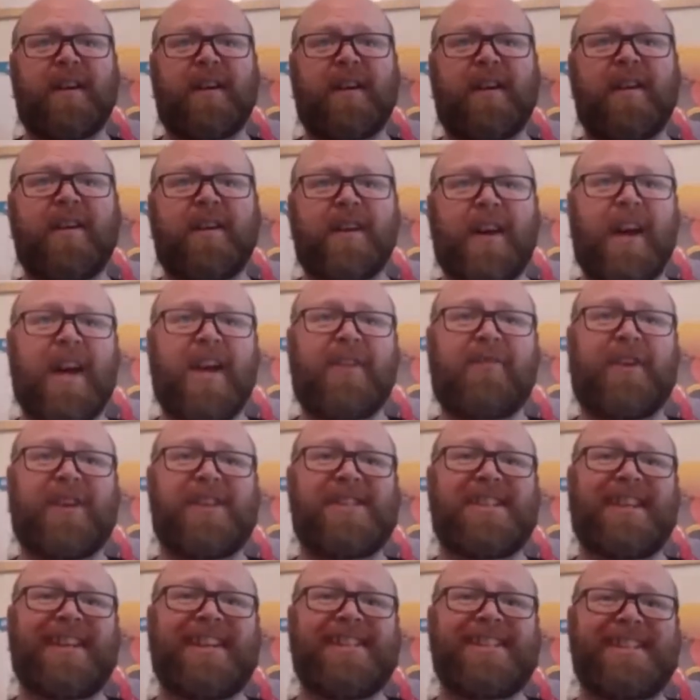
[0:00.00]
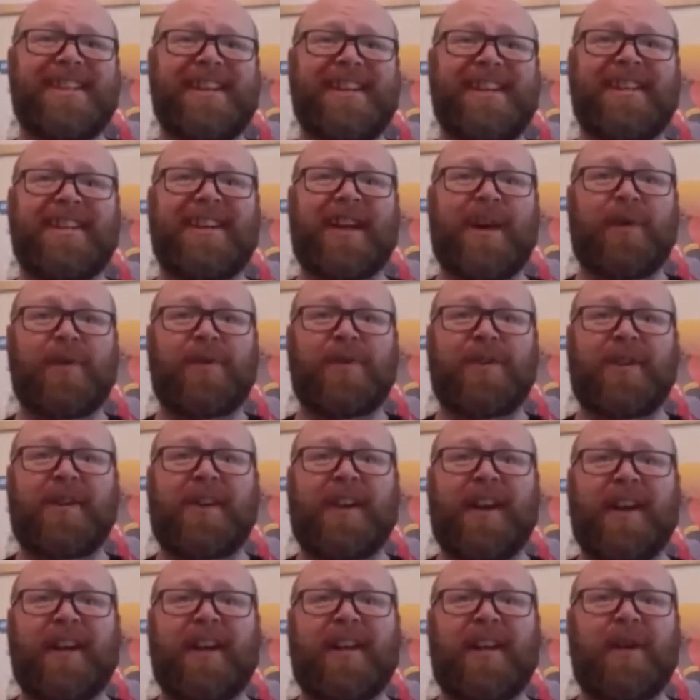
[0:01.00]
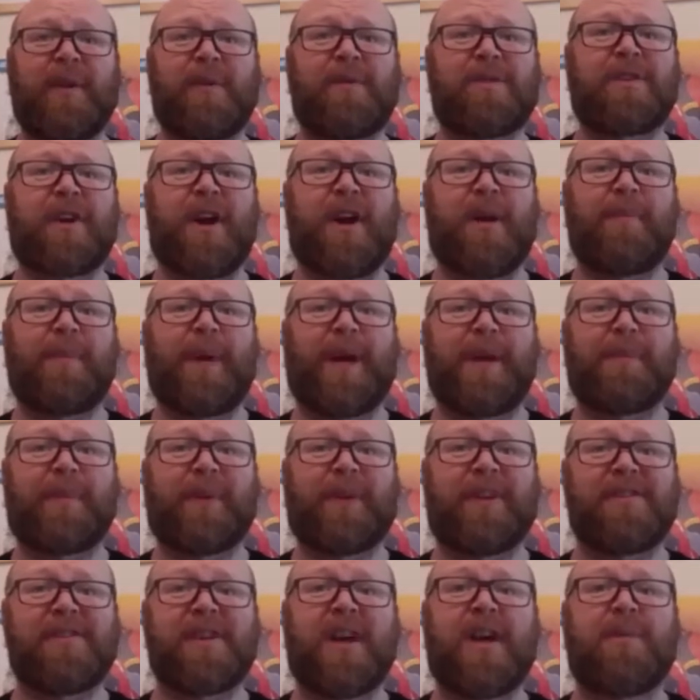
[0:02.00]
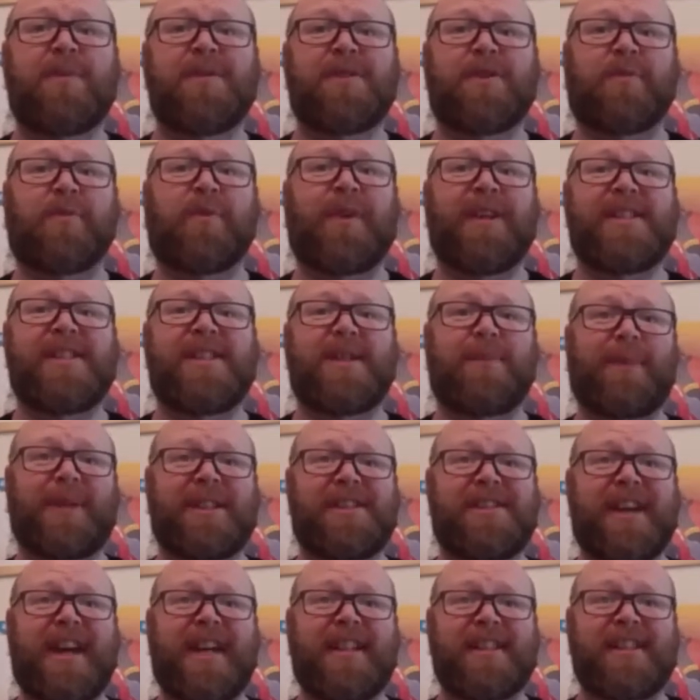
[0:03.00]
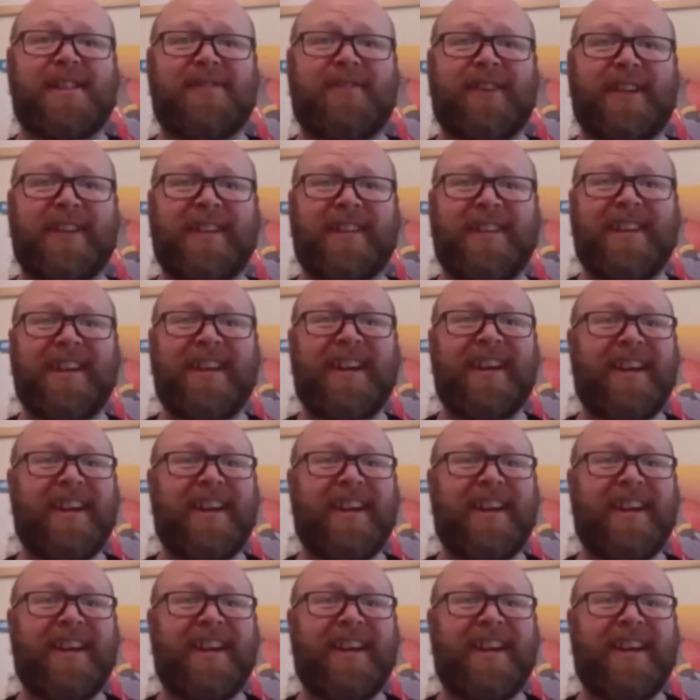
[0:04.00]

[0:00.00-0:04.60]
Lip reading: Not every D&D encounter includes combat, but there's always a reasonable chance of it.